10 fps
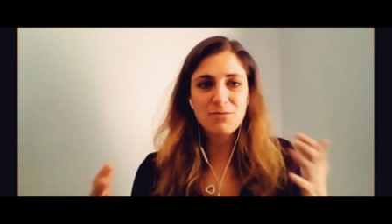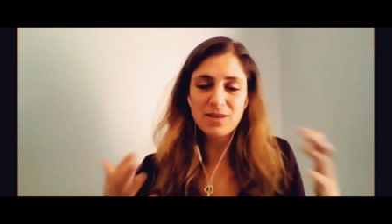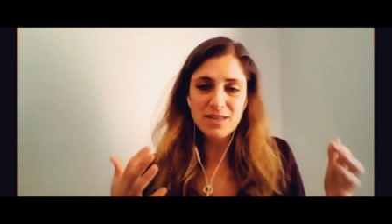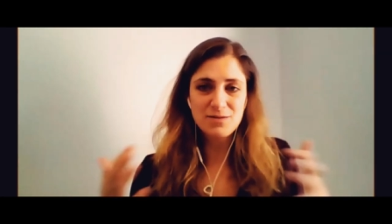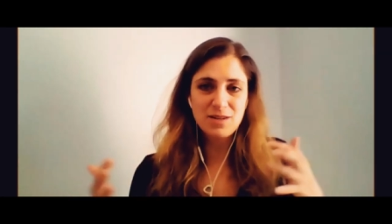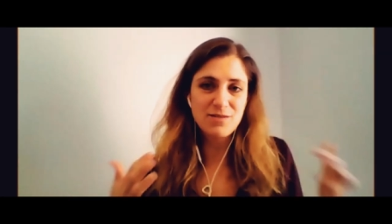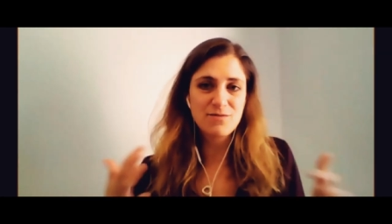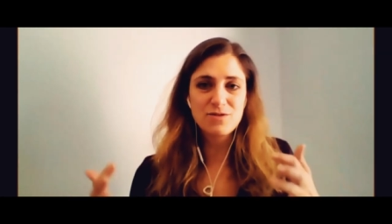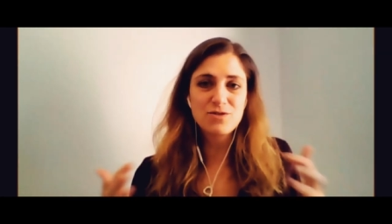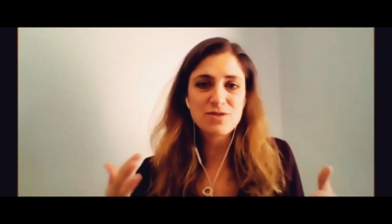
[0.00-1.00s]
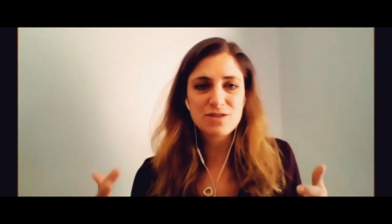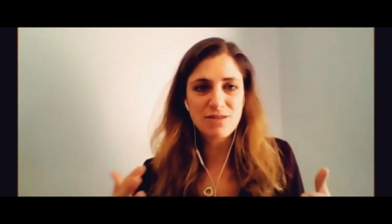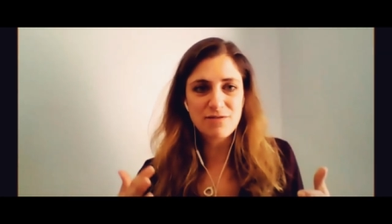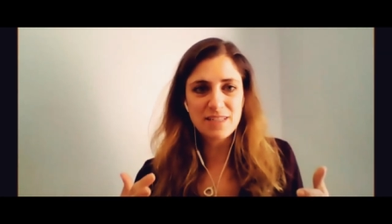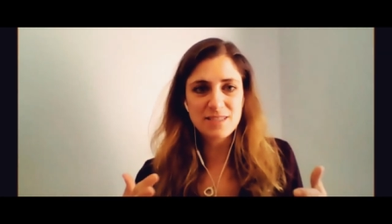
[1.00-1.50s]
really kind of reduces our
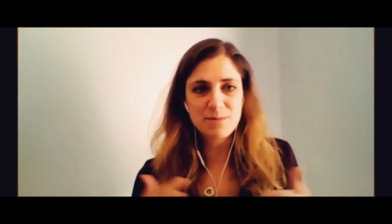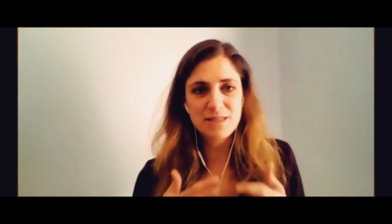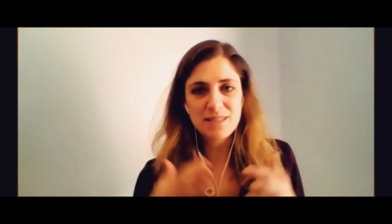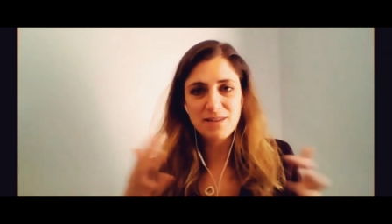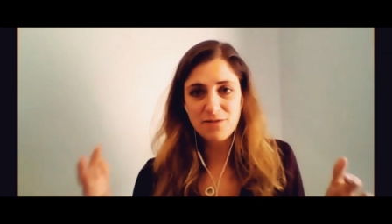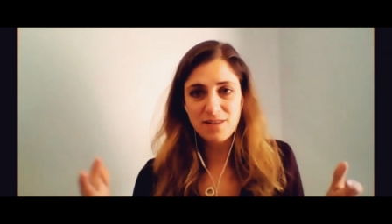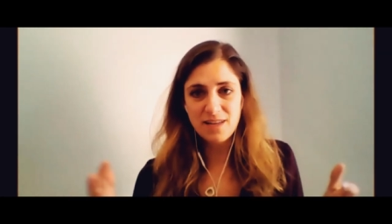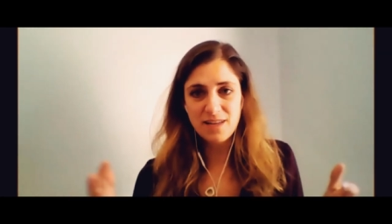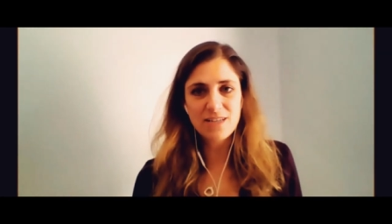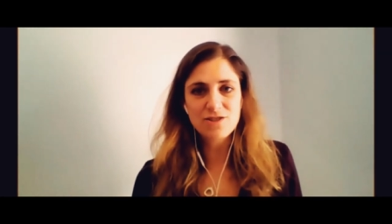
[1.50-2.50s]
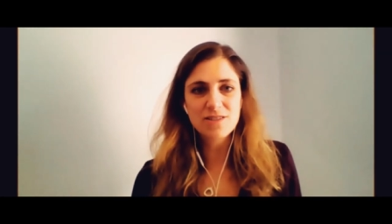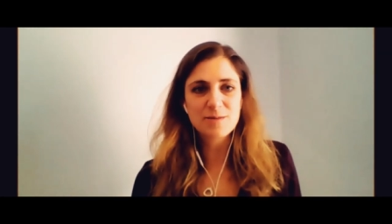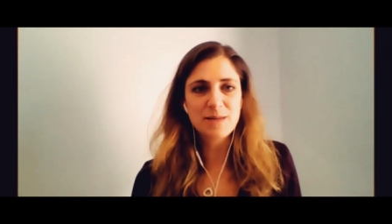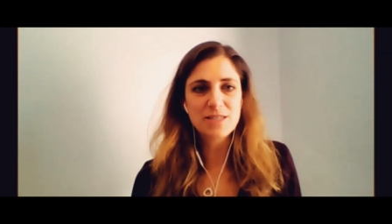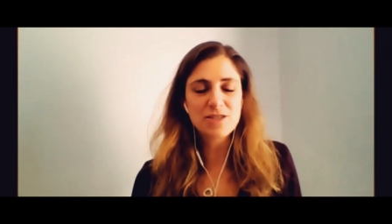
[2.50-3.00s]
flexibility for the international
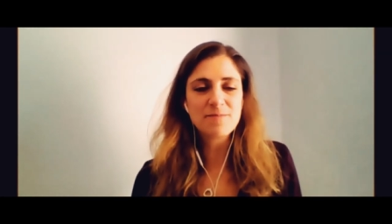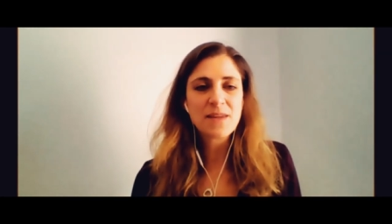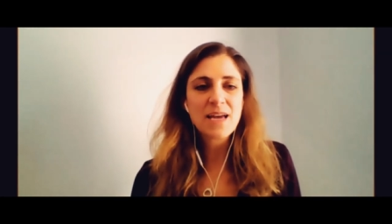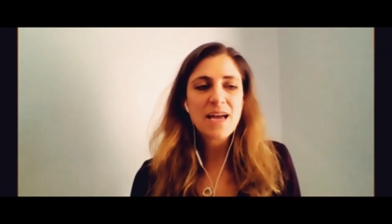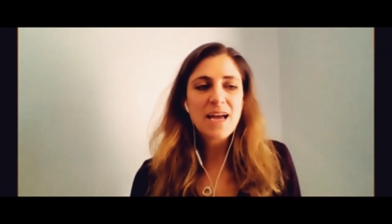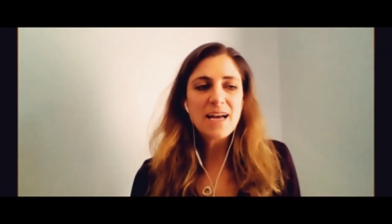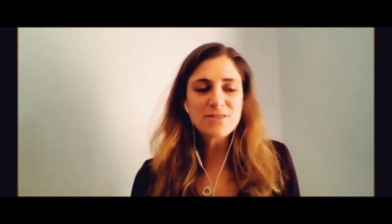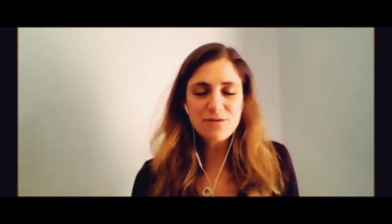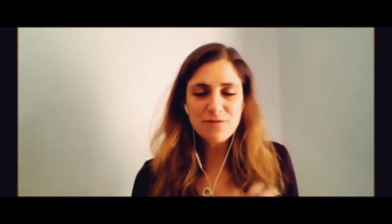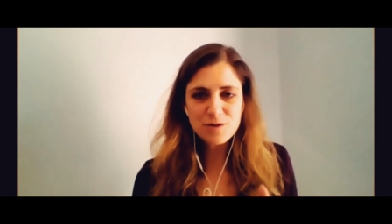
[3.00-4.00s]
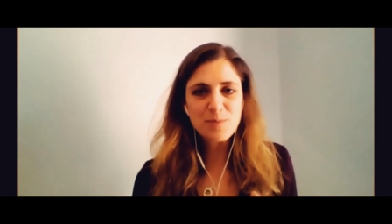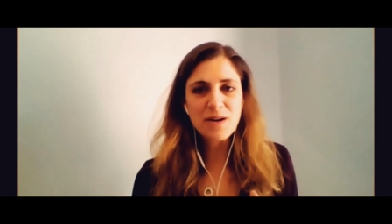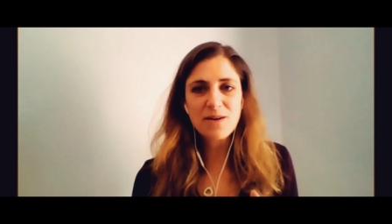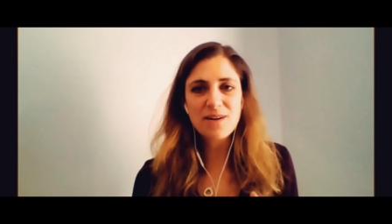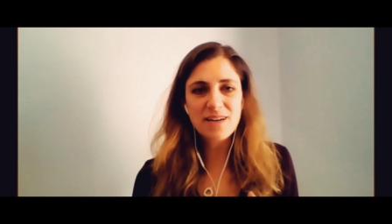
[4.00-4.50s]
expansion. And so first
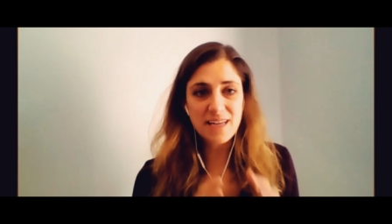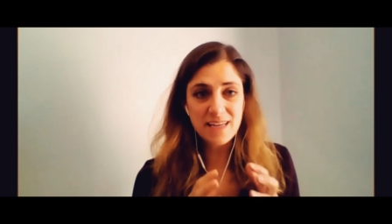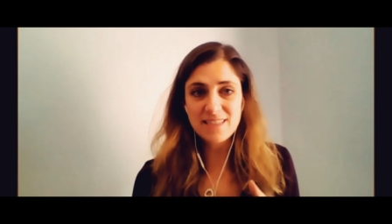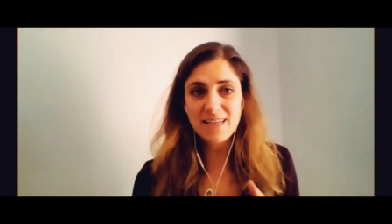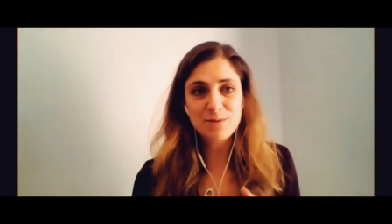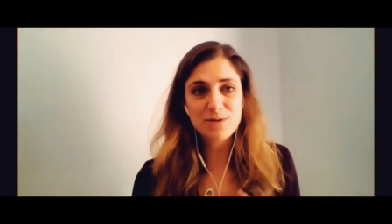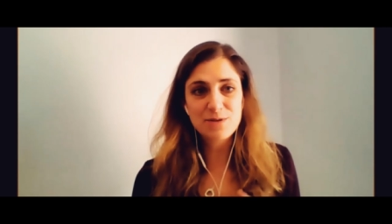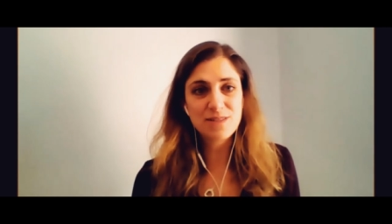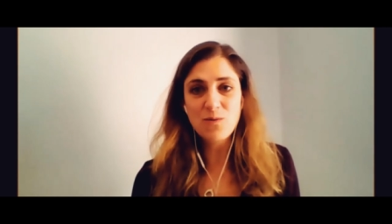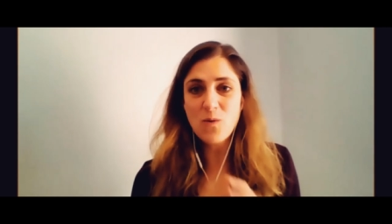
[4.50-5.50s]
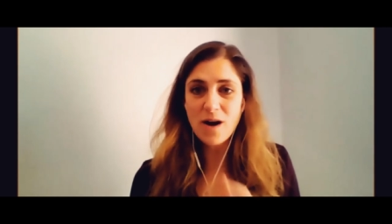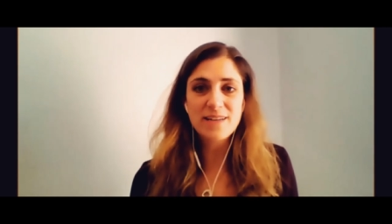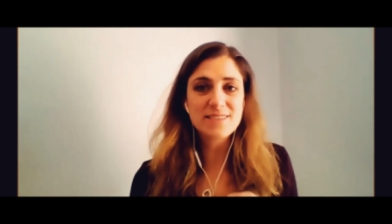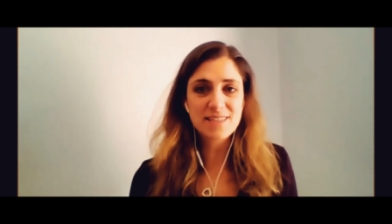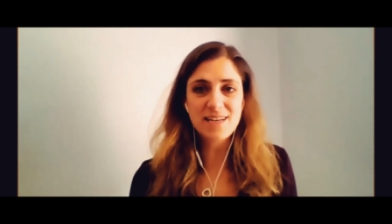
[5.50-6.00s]
priority is absolutely what
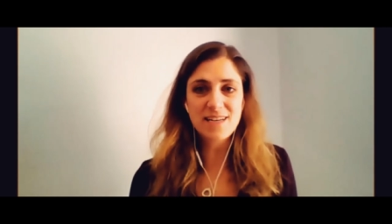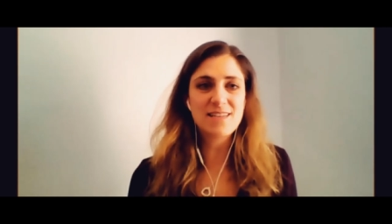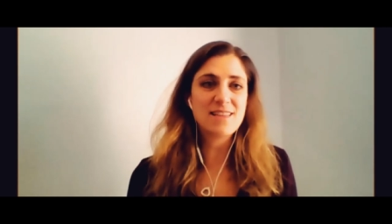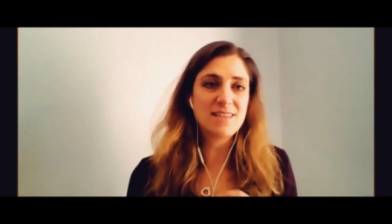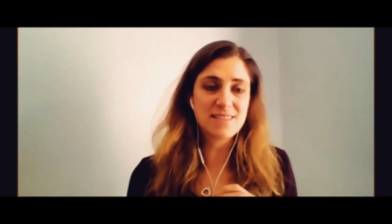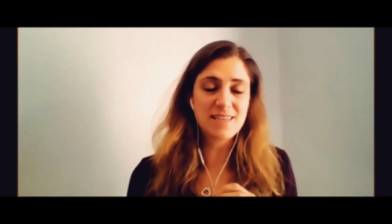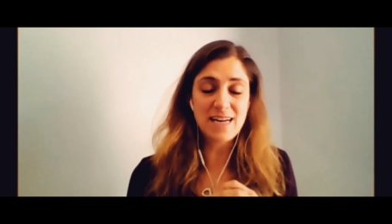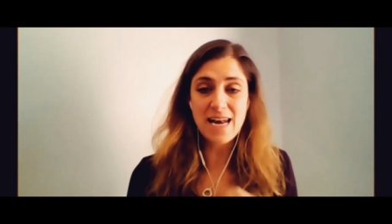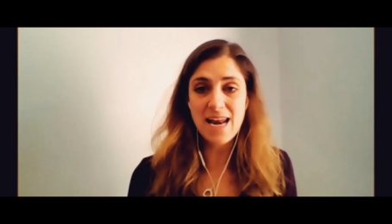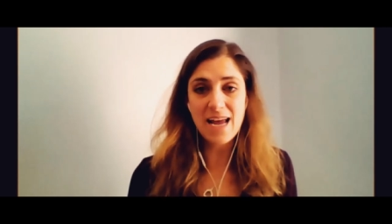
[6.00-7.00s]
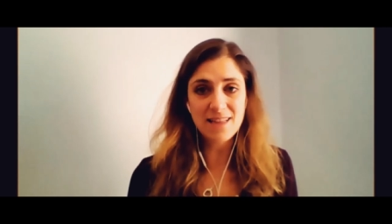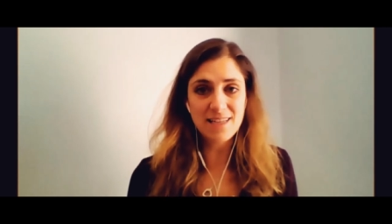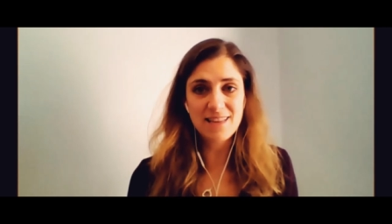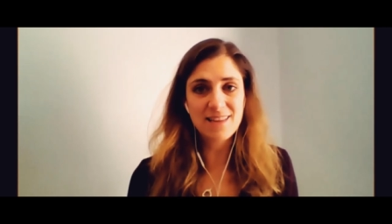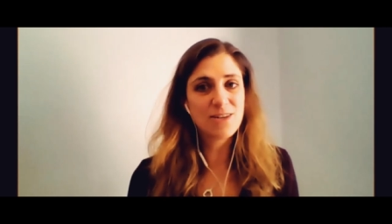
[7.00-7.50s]
is the content that is going to nail it
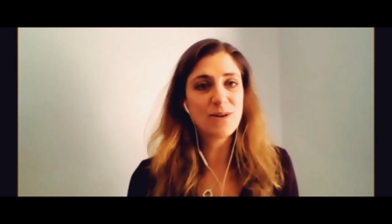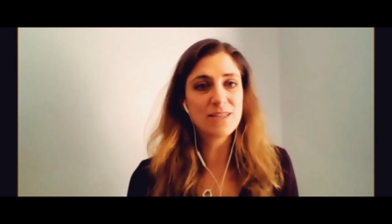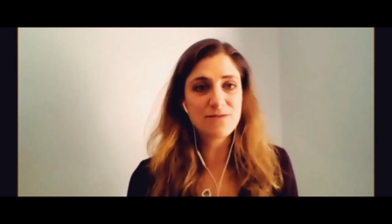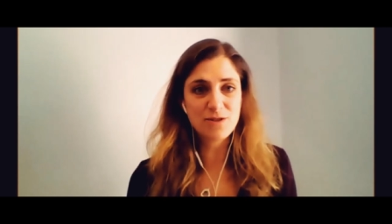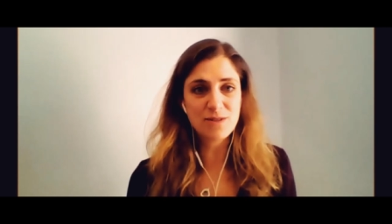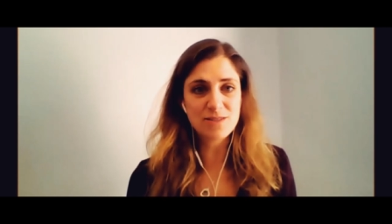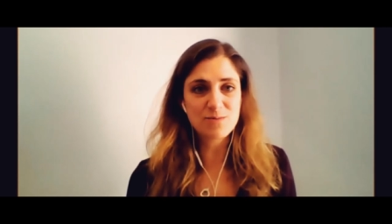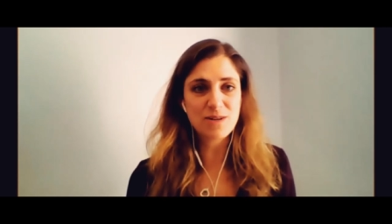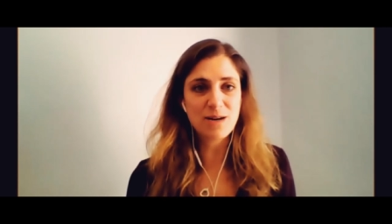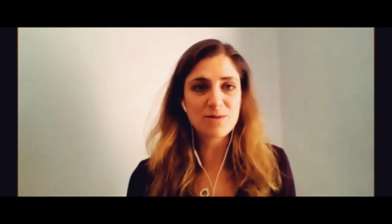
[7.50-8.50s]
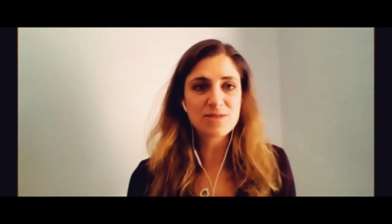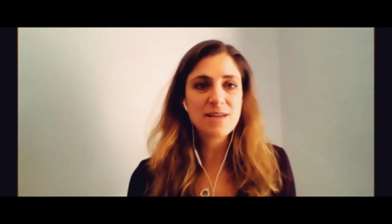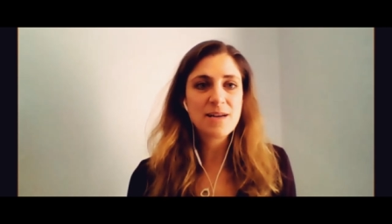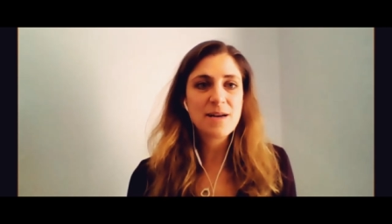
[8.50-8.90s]
in the US for US subscribers.